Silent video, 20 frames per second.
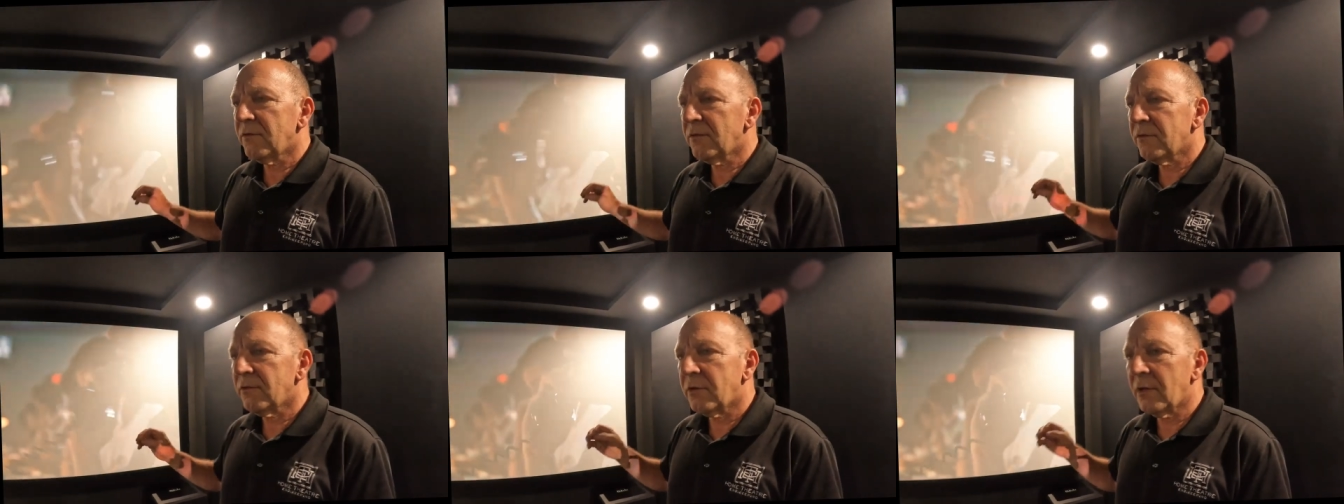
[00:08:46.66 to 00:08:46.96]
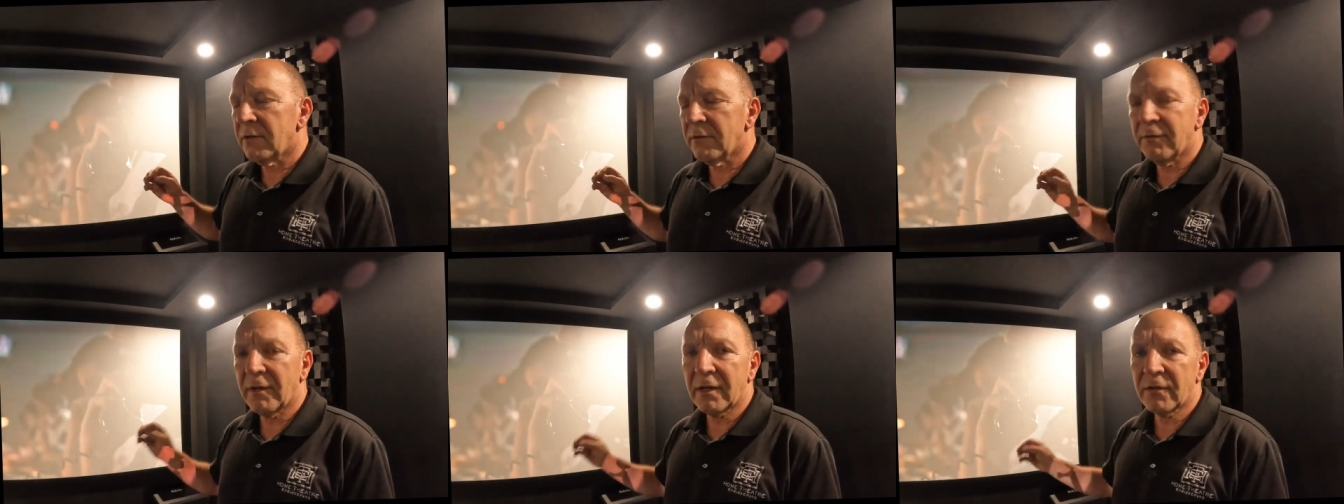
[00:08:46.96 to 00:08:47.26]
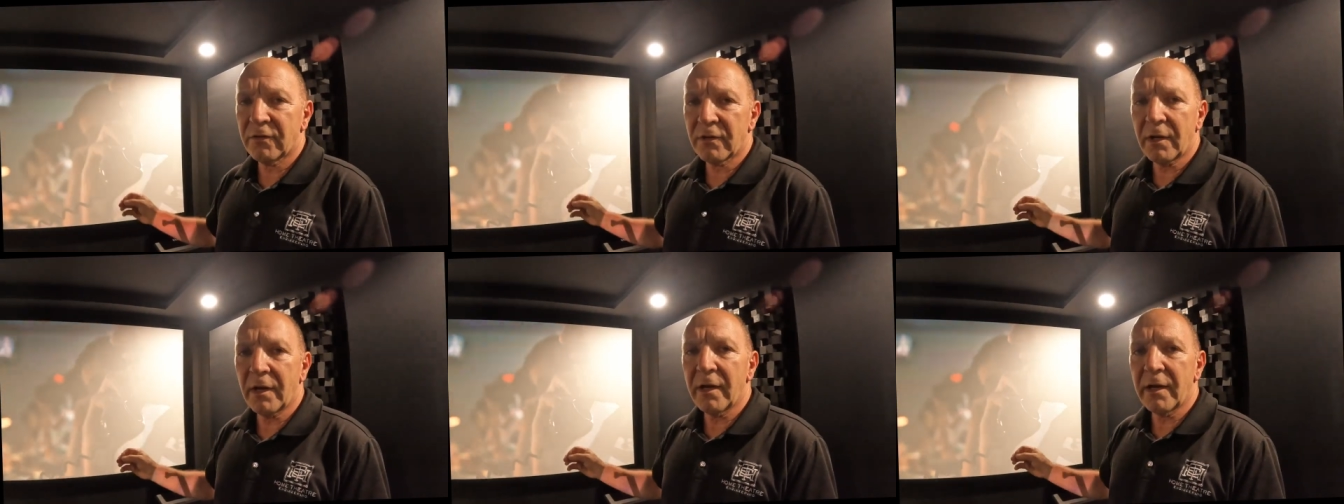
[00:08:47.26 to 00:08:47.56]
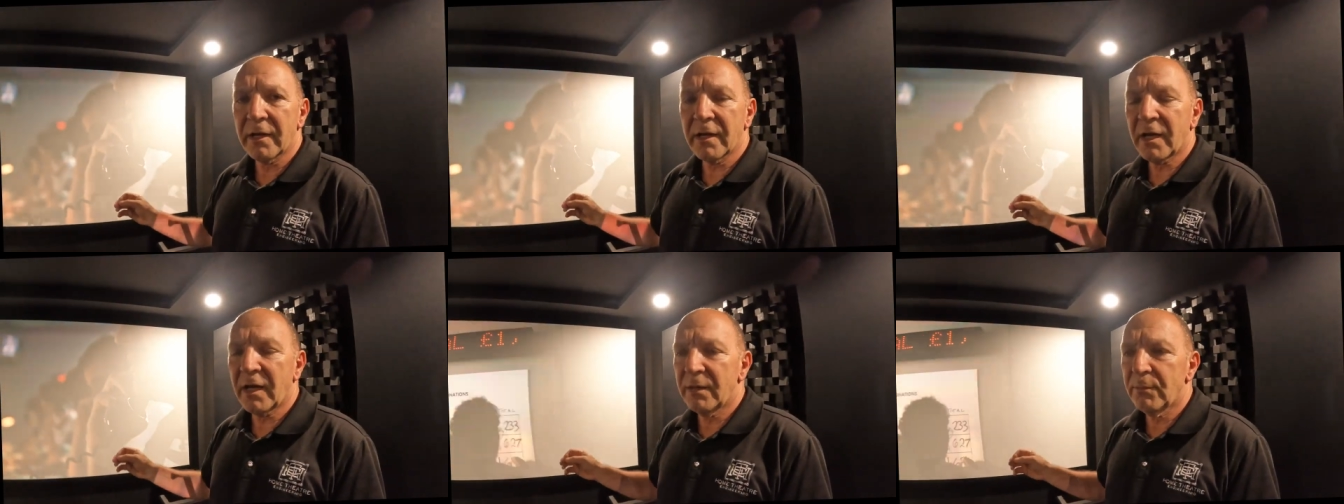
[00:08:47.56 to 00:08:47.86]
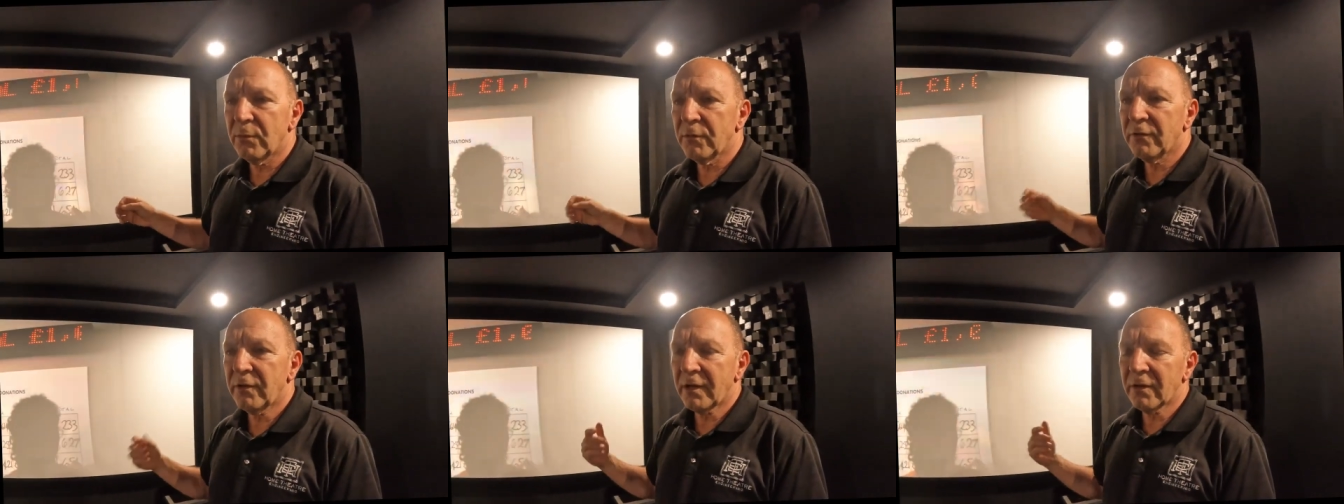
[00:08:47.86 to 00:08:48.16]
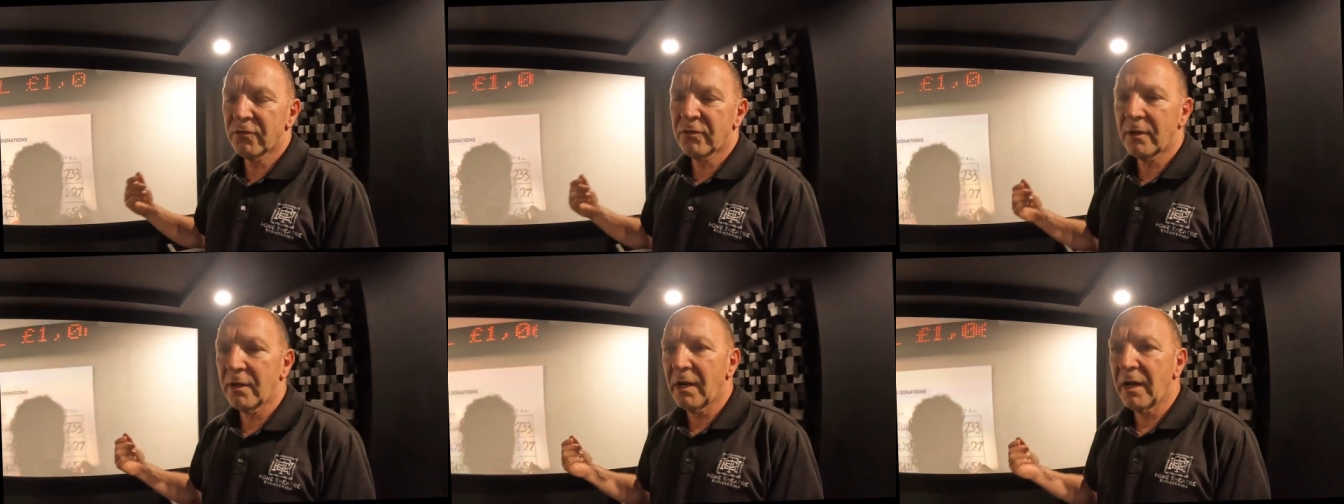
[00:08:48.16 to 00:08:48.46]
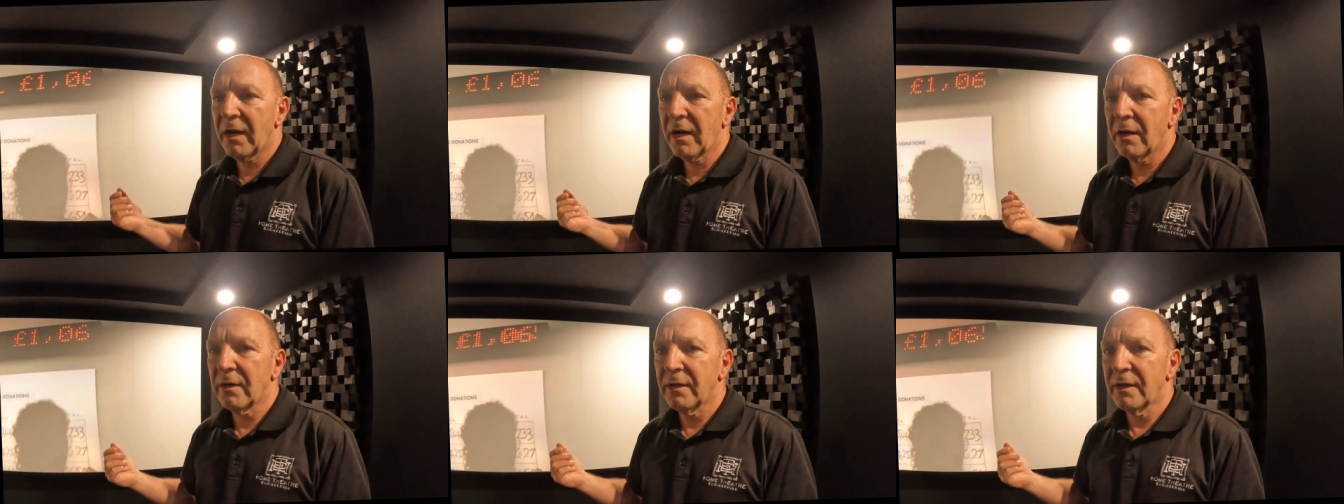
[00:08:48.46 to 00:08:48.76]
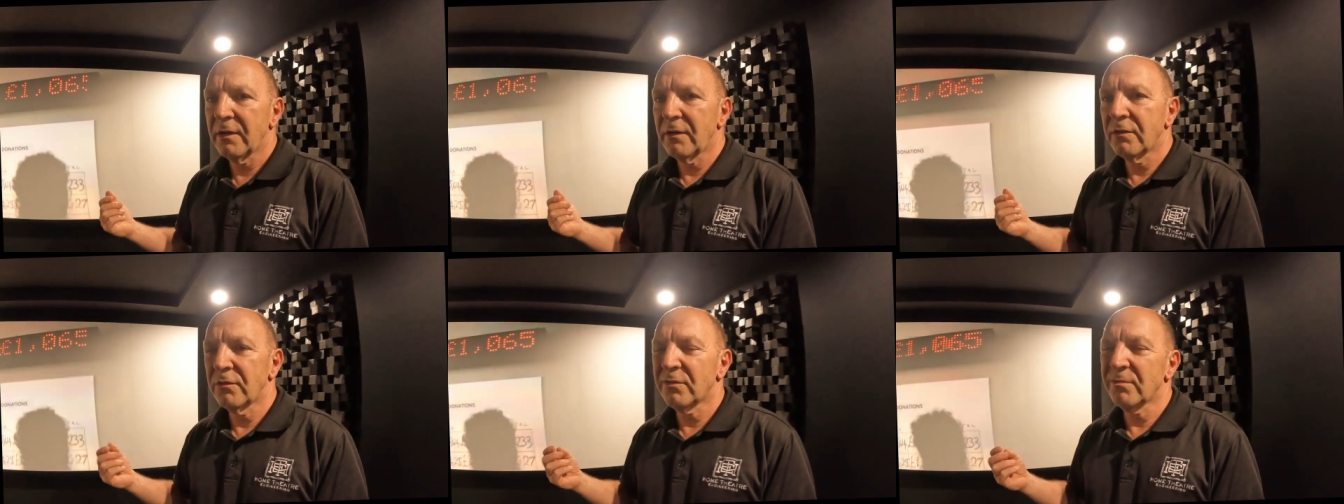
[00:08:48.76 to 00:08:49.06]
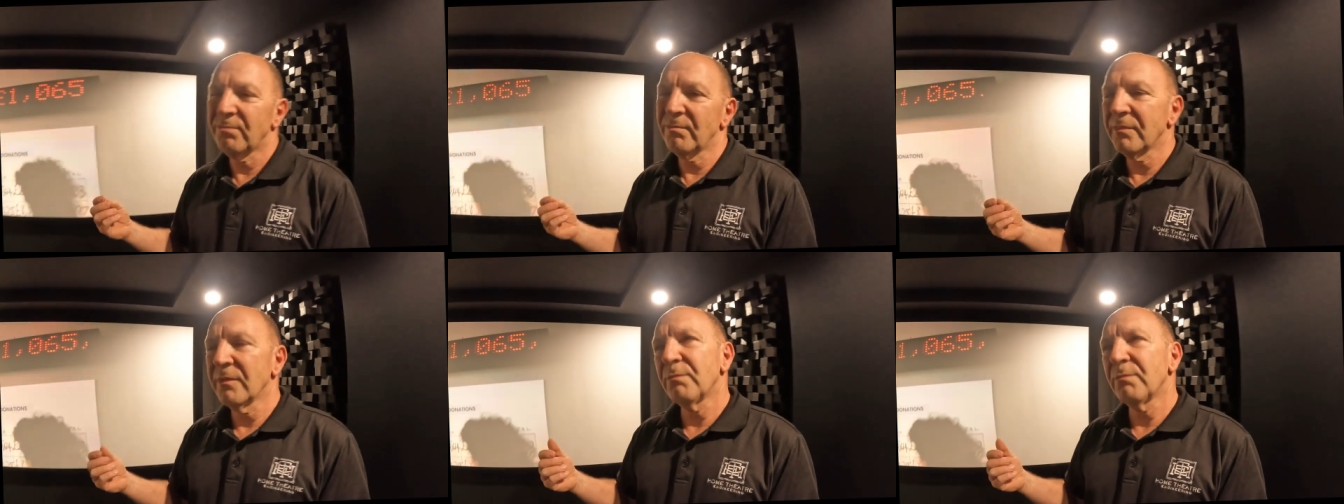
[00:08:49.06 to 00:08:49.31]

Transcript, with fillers: instead of X L R cables. X L R is